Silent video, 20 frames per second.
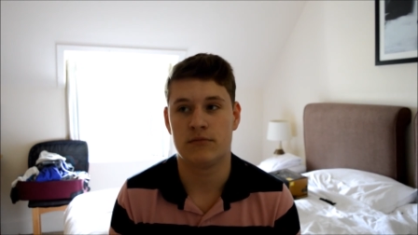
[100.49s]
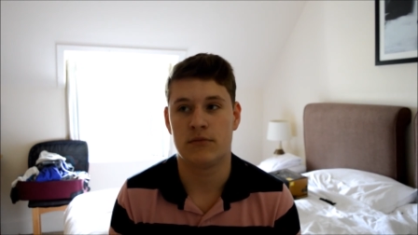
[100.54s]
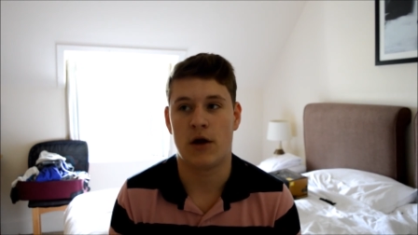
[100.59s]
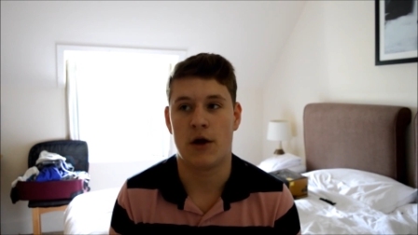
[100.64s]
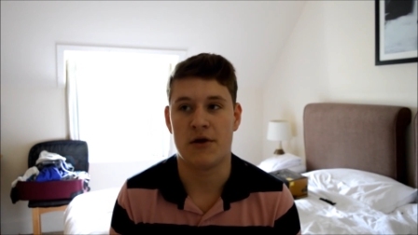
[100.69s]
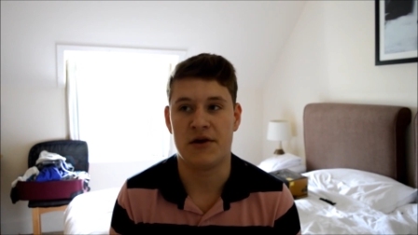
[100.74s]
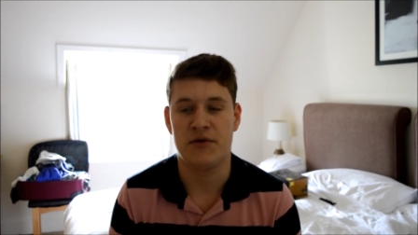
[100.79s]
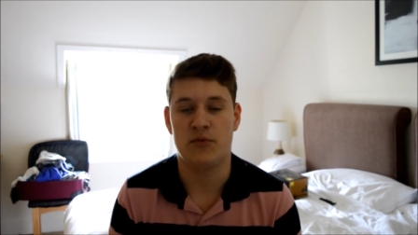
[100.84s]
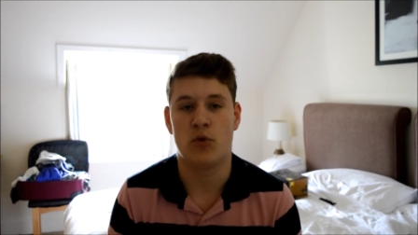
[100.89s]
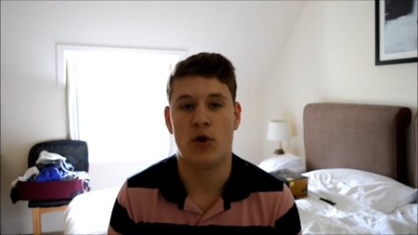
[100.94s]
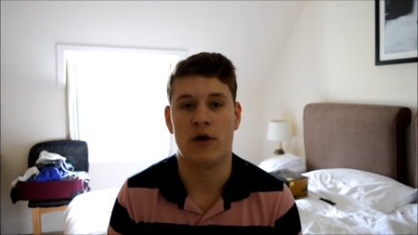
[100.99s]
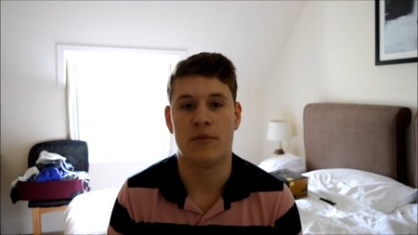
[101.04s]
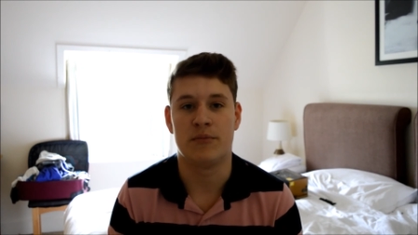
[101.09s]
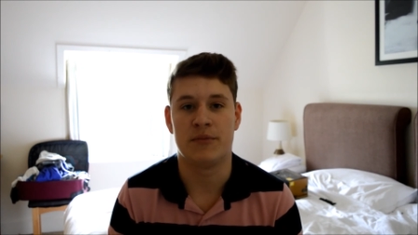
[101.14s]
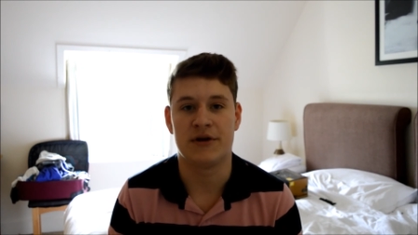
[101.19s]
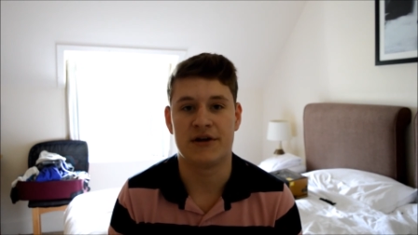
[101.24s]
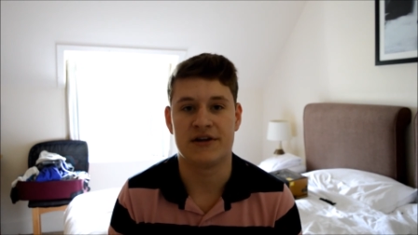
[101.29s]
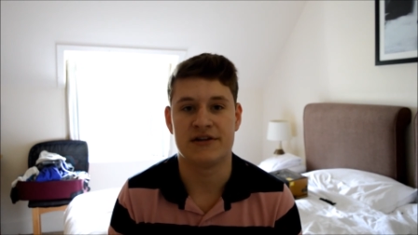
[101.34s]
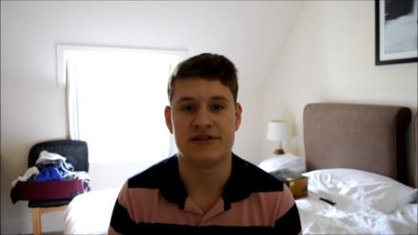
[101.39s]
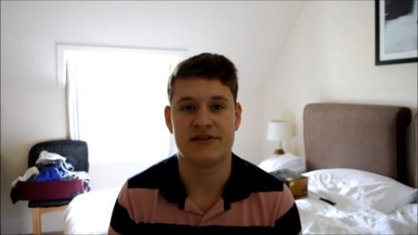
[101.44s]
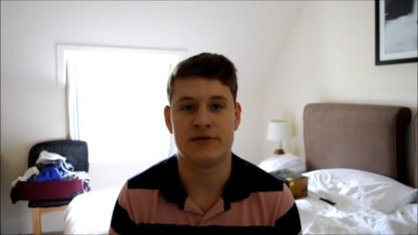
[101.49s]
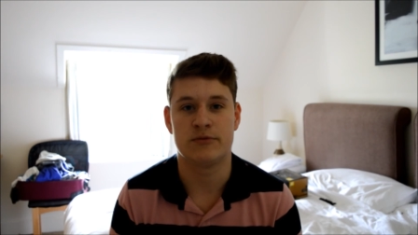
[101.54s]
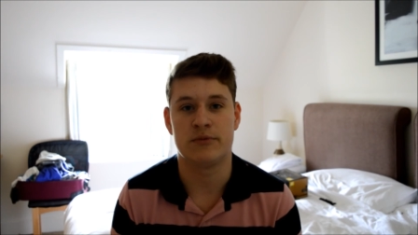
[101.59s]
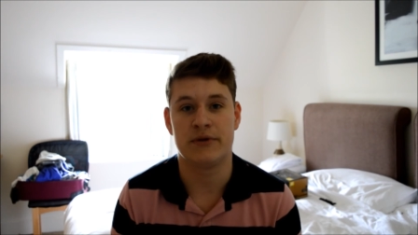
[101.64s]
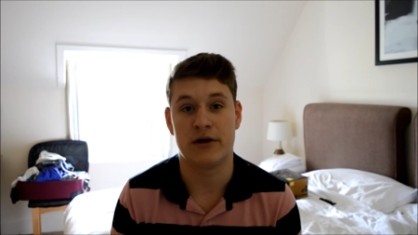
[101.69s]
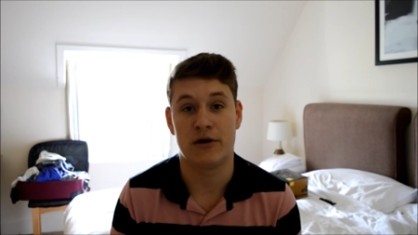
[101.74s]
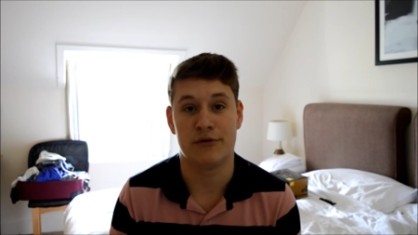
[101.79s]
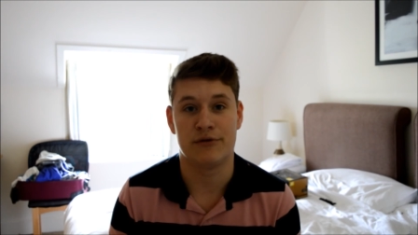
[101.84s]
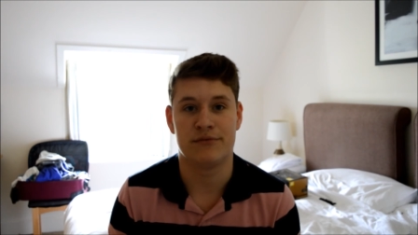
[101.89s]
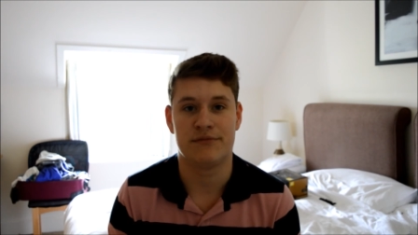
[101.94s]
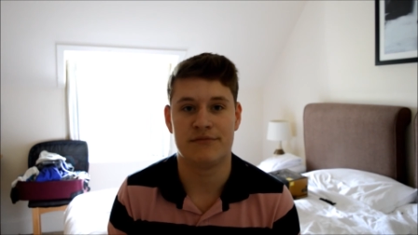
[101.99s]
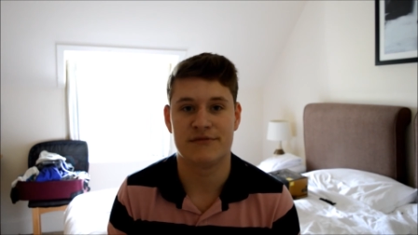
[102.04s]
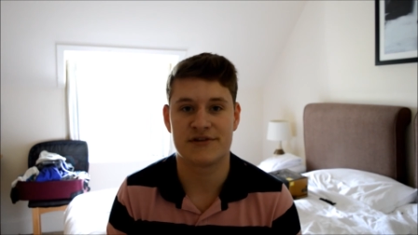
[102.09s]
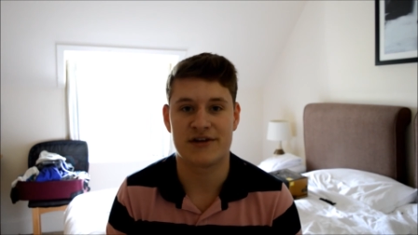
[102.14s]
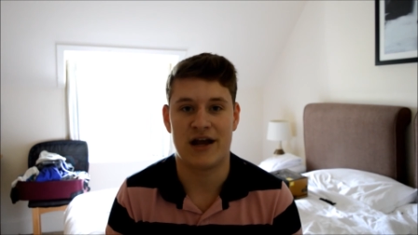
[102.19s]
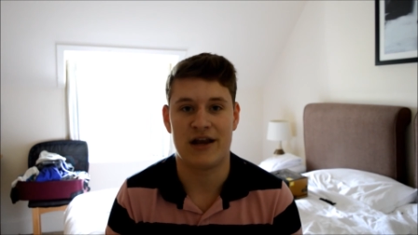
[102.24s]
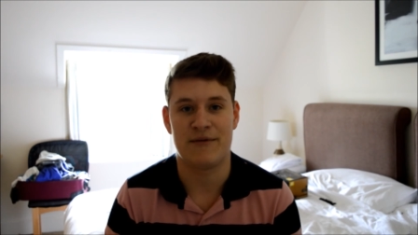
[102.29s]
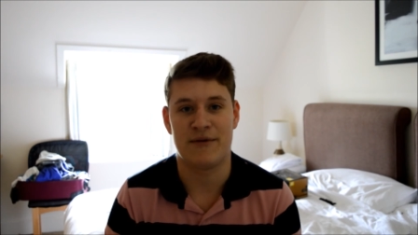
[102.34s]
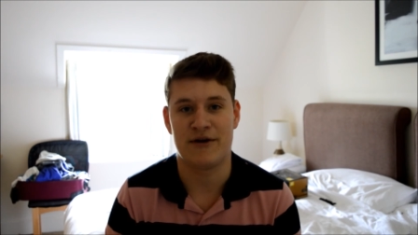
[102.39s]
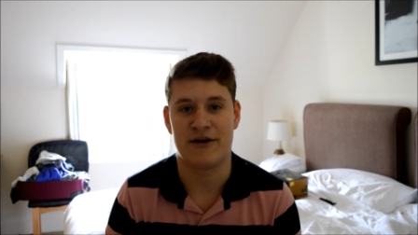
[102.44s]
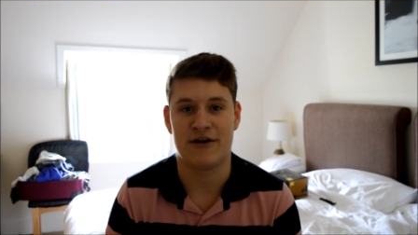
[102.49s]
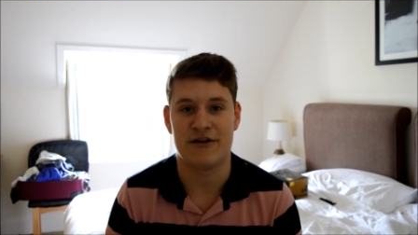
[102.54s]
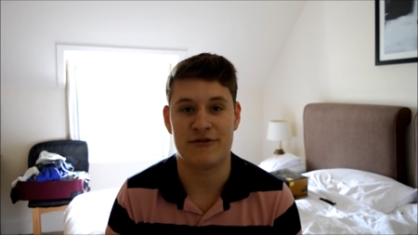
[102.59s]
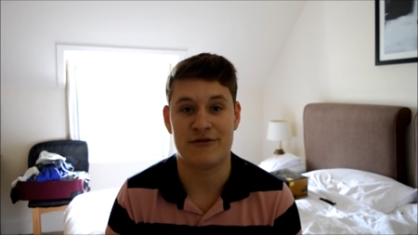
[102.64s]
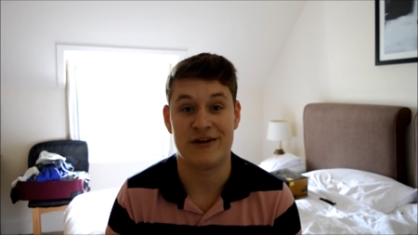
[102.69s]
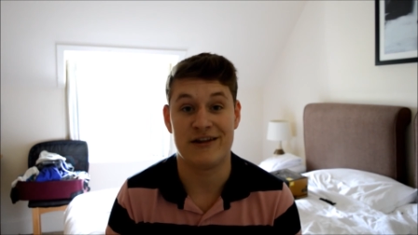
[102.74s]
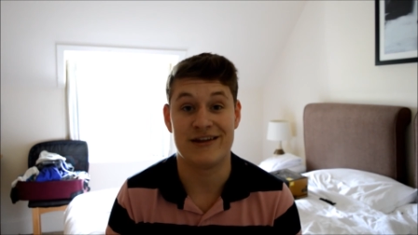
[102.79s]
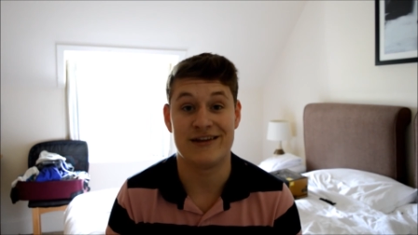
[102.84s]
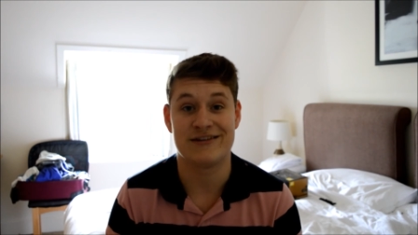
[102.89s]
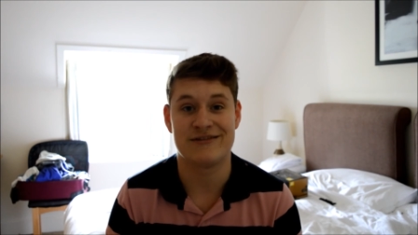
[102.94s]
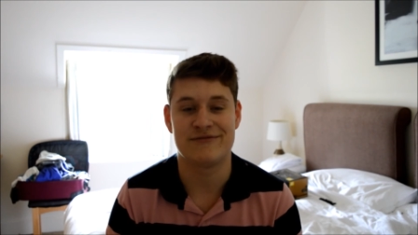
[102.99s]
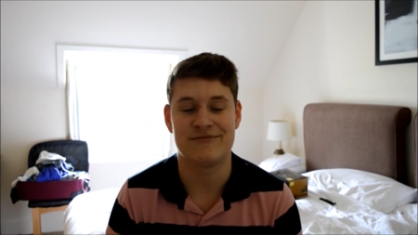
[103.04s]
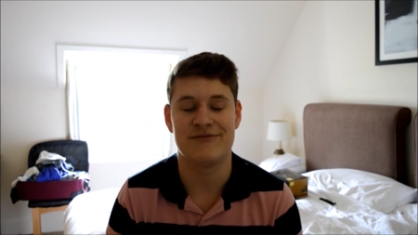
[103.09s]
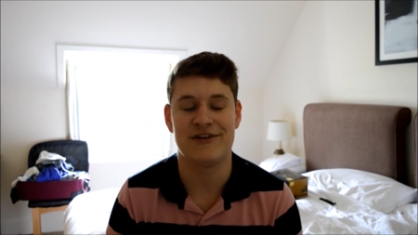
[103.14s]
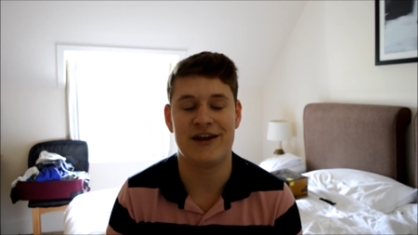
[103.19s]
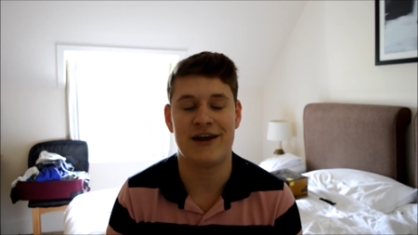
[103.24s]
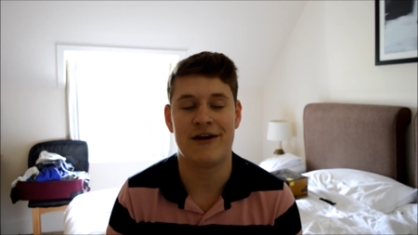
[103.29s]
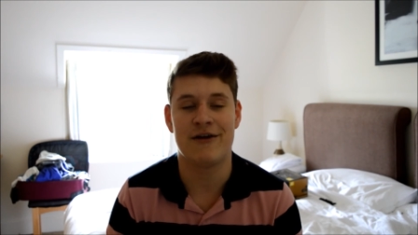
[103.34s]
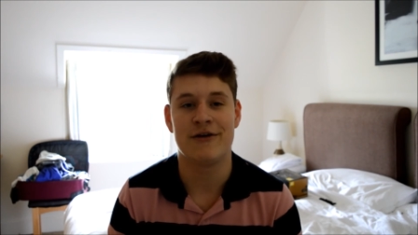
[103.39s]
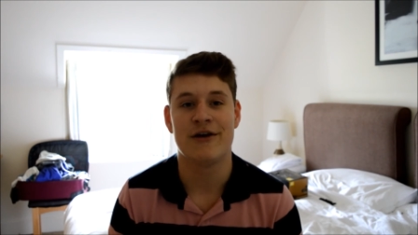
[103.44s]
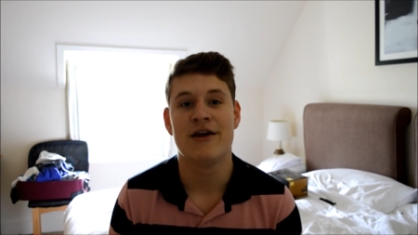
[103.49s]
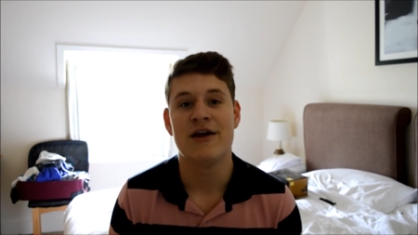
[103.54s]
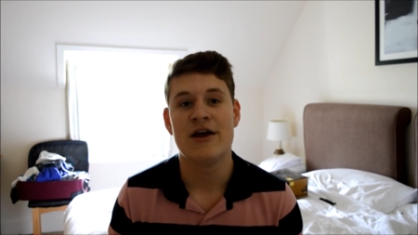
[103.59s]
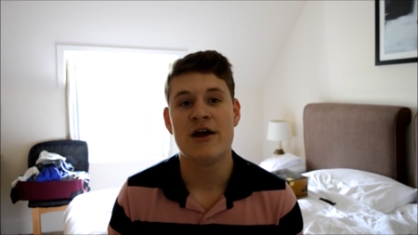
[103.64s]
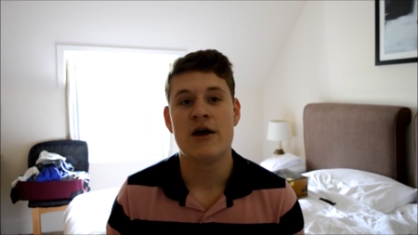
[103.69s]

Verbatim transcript: only one because it will be on Scaniaman93 this video,